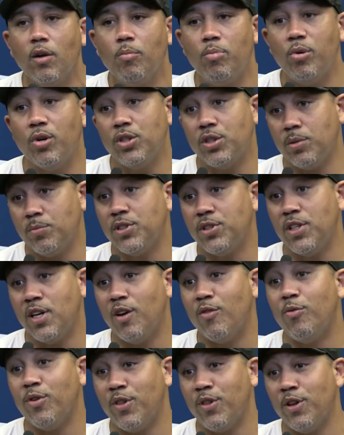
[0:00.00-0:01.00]
push
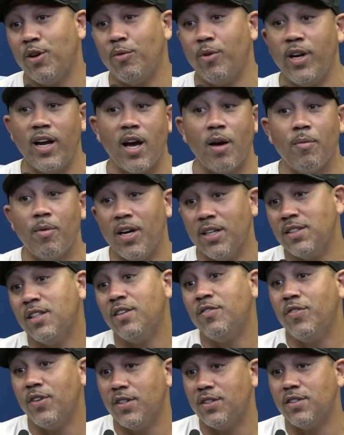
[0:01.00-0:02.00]
himself within the rehab as
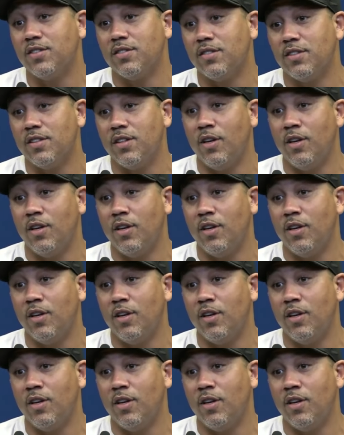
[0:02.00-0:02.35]
if it's,